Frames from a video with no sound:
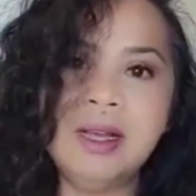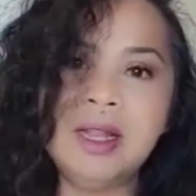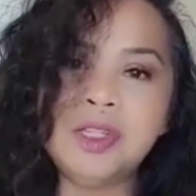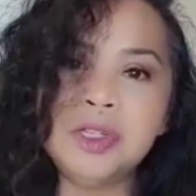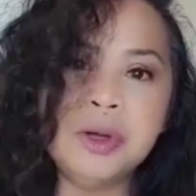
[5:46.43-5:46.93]

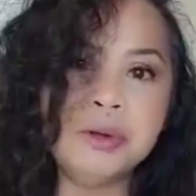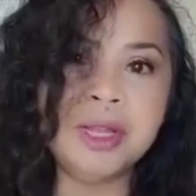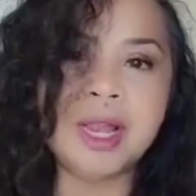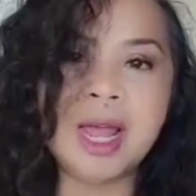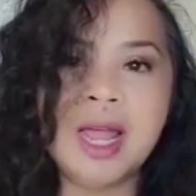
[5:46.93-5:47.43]
let you know
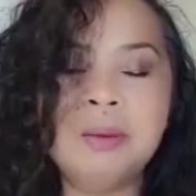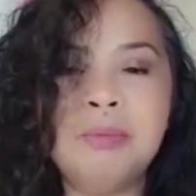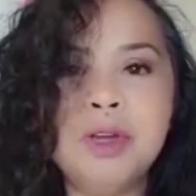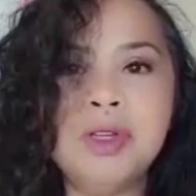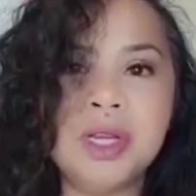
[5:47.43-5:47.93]
that I
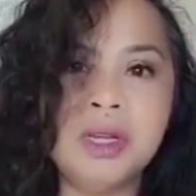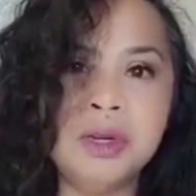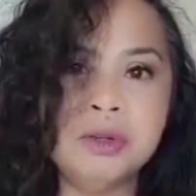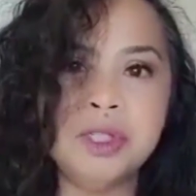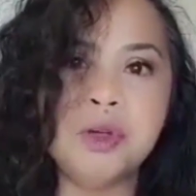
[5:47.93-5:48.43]
appreciate
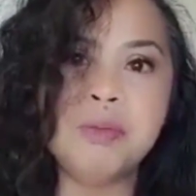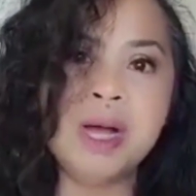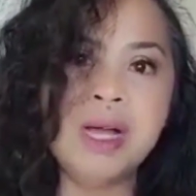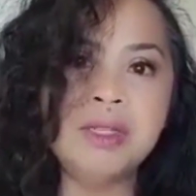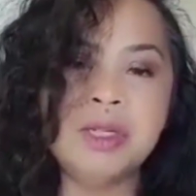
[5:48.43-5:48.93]
you so
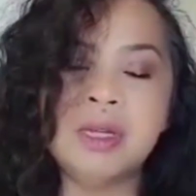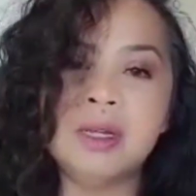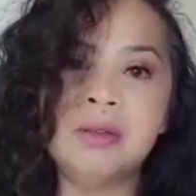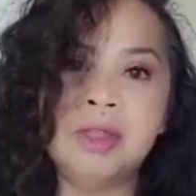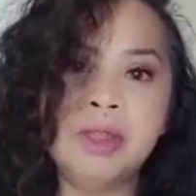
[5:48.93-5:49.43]
much.
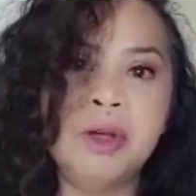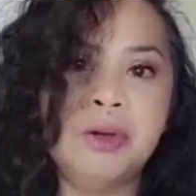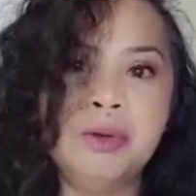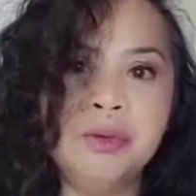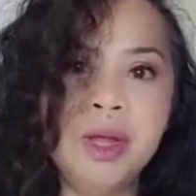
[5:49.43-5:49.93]
Even
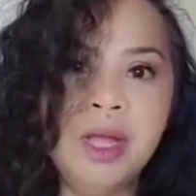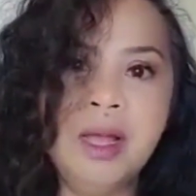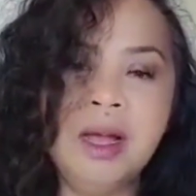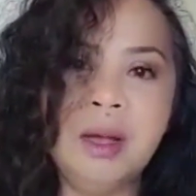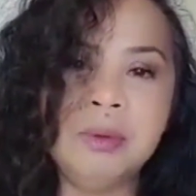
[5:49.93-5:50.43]
though
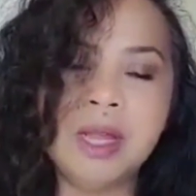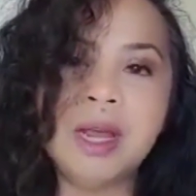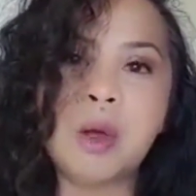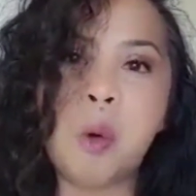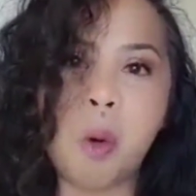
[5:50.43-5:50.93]
I'm kind
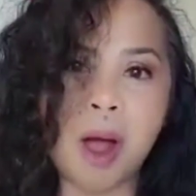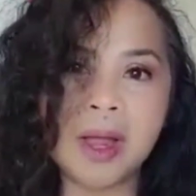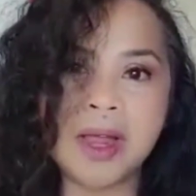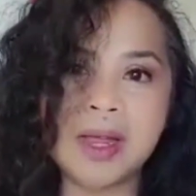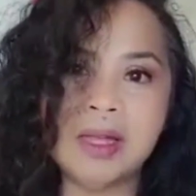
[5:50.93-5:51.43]
of
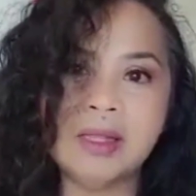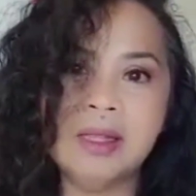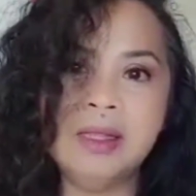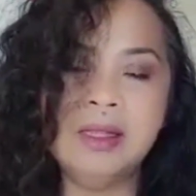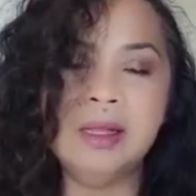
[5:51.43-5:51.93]
quiet
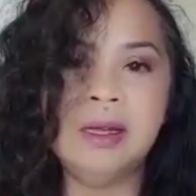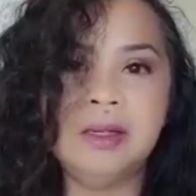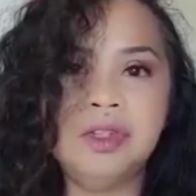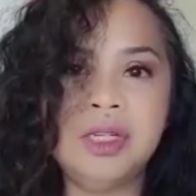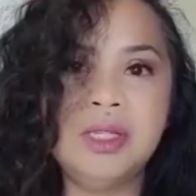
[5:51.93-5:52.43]

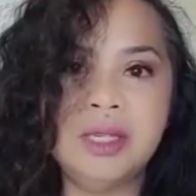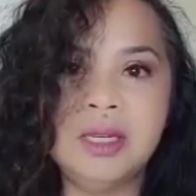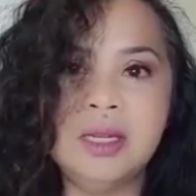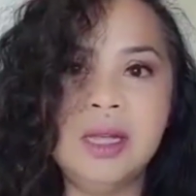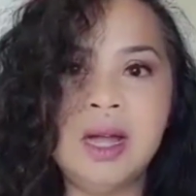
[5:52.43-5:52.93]
and
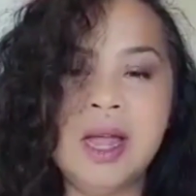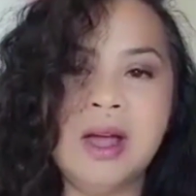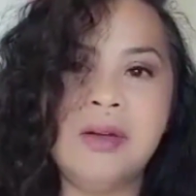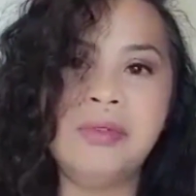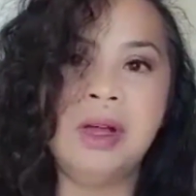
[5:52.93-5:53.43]
cheesy, I
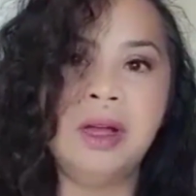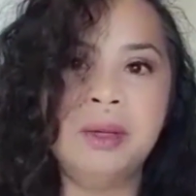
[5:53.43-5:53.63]
have